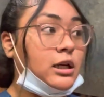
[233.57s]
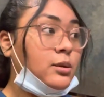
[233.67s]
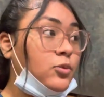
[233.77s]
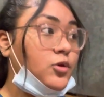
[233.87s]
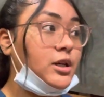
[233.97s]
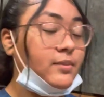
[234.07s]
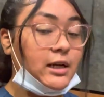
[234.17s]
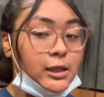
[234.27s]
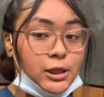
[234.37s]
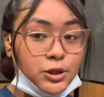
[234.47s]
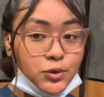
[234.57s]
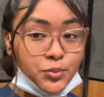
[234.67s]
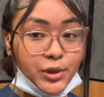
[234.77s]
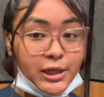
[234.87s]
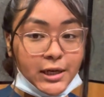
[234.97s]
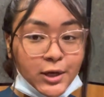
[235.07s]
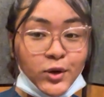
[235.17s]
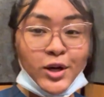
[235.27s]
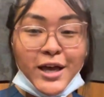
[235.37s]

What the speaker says: I'm going to my lunchroom right now.